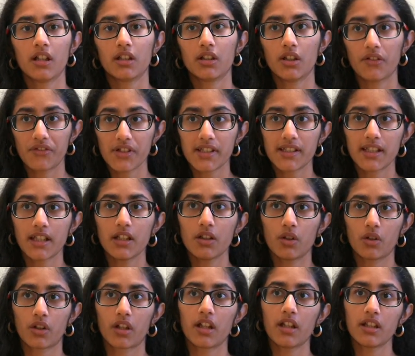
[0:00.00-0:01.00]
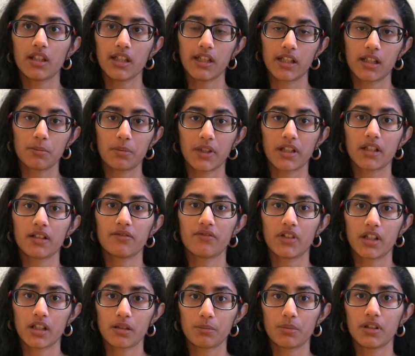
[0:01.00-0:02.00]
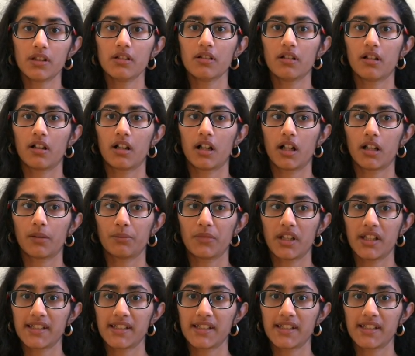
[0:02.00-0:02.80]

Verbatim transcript: you have to say okay the independent variable um,